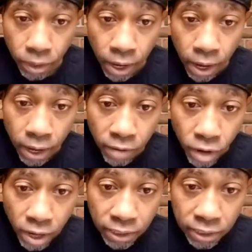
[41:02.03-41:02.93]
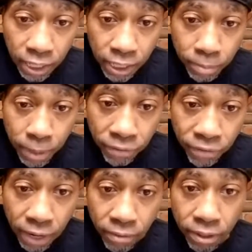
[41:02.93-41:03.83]
Ronnie says my
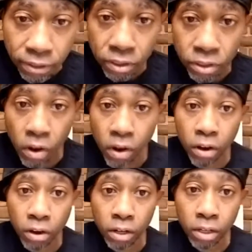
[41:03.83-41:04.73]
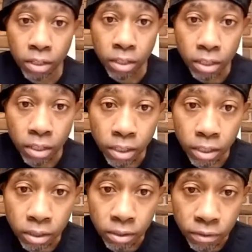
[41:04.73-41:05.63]
favorite song
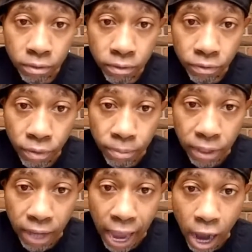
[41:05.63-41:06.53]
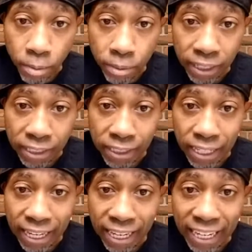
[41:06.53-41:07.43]
from the album is
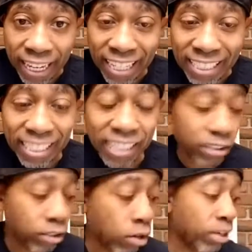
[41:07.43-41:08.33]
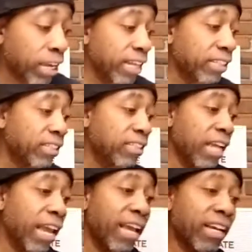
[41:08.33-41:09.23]
Guinnesses. Yo, Guinnesses,
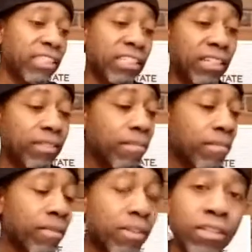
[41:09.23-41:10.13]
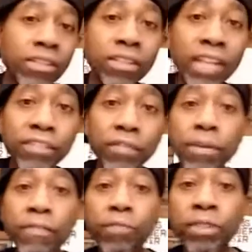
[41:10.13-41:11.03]
yeah, cause that's from
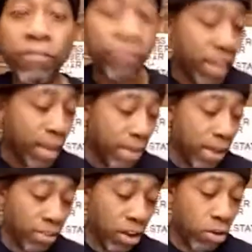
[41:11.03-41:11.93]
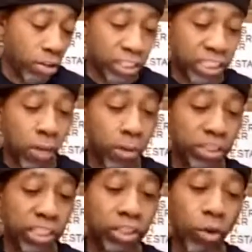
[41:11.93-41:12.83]
with the female. Yo, cause
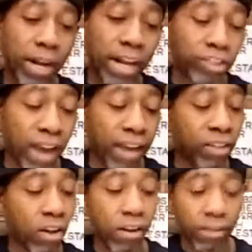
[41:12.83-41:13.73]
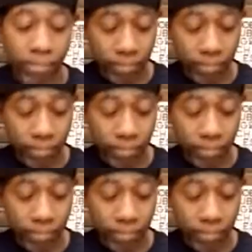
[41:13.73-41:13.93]
she tore that track, dog.